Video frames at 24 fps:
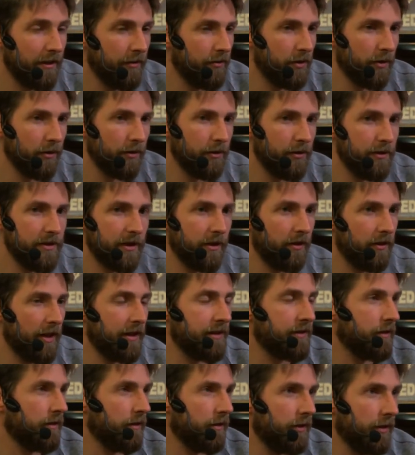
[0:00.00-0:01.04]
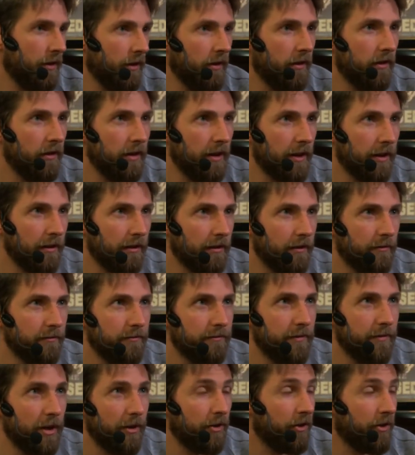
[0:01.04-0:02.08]
using an assault or
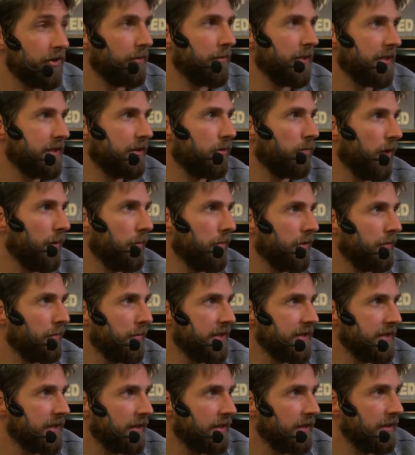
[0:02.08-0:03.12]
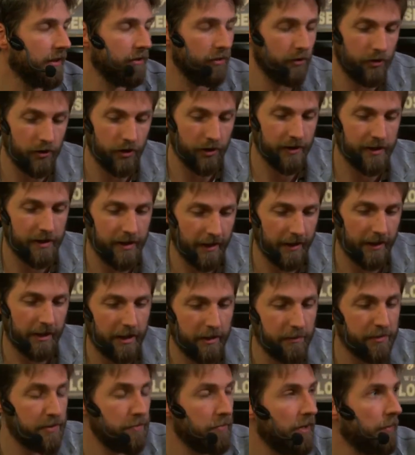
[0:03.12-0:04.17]
an automatic weapon basically, and you just
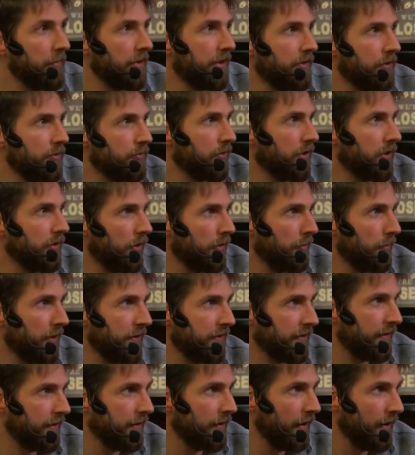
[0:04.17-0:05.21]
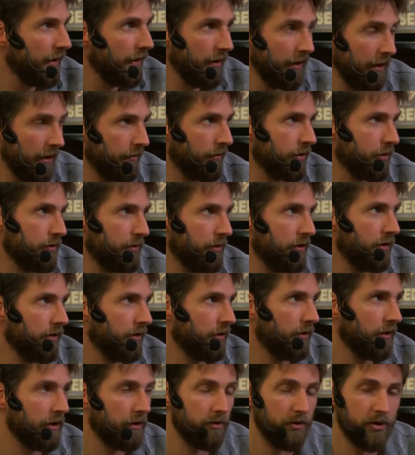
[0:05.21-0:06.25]
keep spamming the reload button, eventually you're
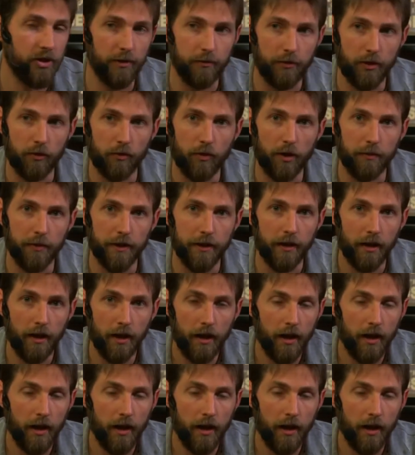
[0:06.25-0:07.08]
going to jam your weapon.